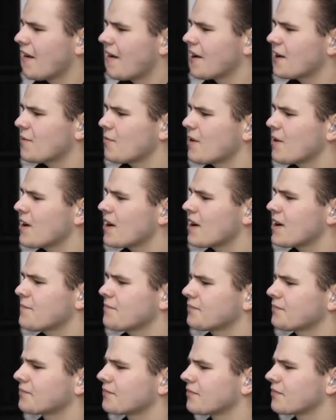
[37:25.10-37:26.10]
Or anyway,
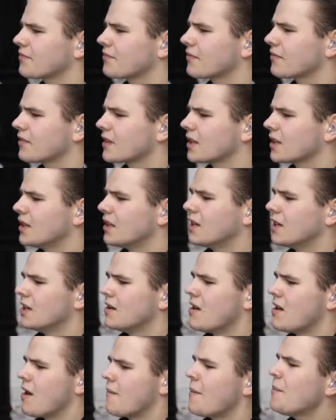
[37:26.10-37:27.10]

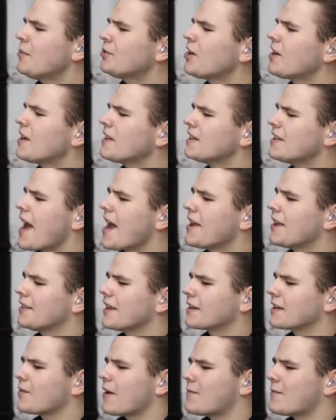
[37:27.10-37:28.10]
let me try to land at
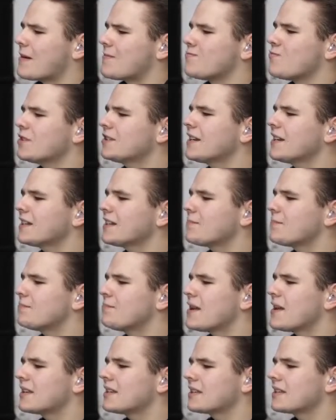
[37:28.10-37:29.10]
like what's like the
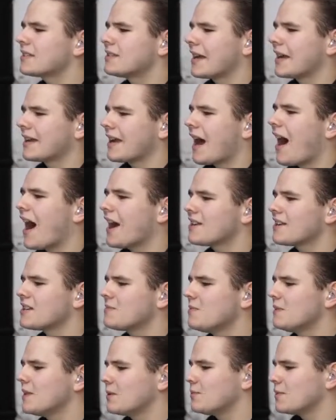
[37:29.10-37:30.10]
biggest like high
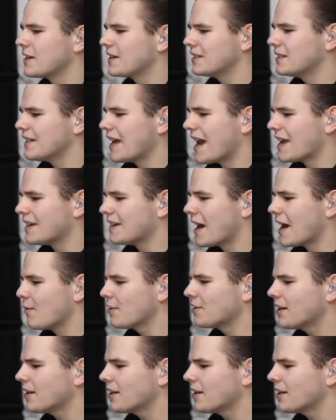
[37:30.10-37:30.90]
speed that we can land at?